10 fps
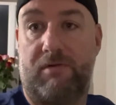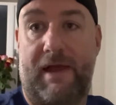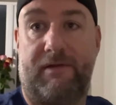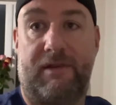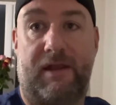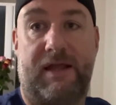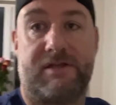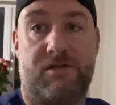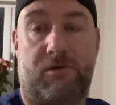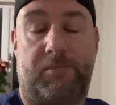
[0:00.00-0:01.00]
rounding the
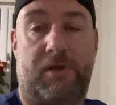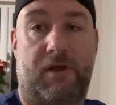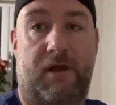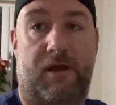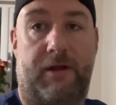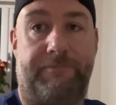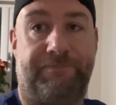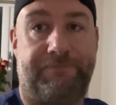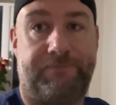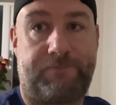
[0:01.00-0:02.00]
lads up, all